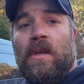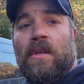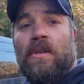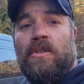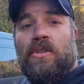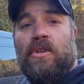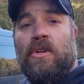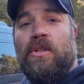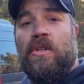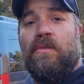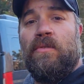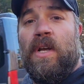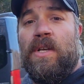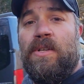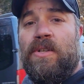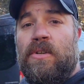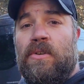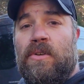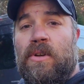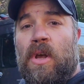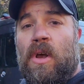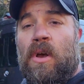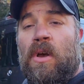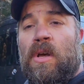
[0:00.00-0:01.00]
search and
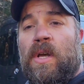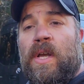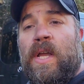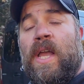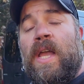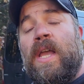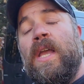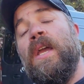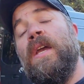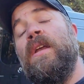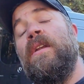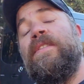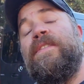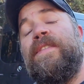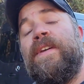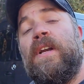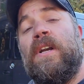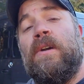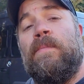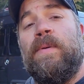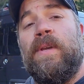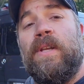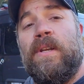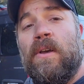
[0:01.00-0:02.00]
rescue dog and
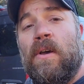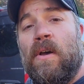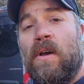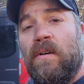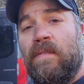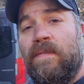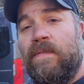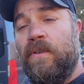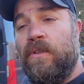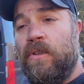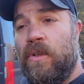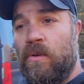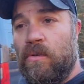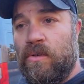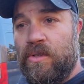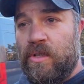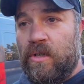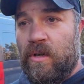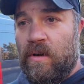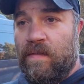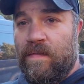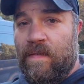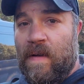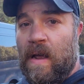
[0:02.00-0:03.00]
therapy dog for those
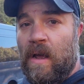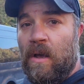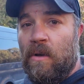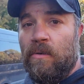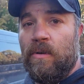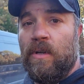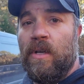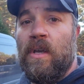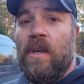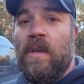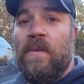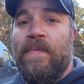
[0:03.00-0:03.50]
that are found.